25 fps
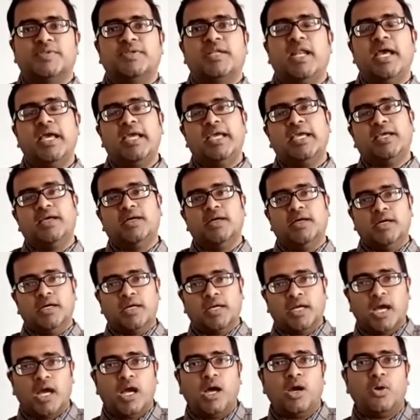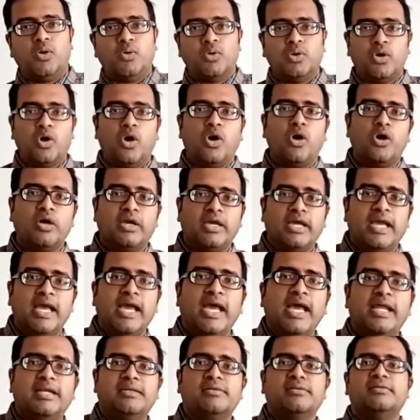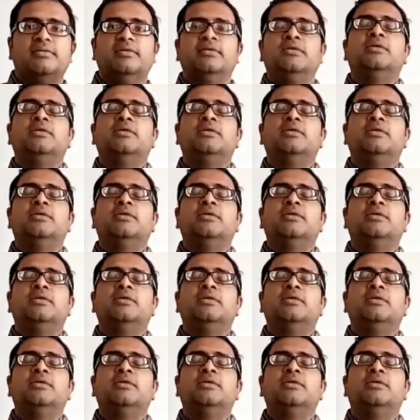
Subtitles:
like cow, dog, cat,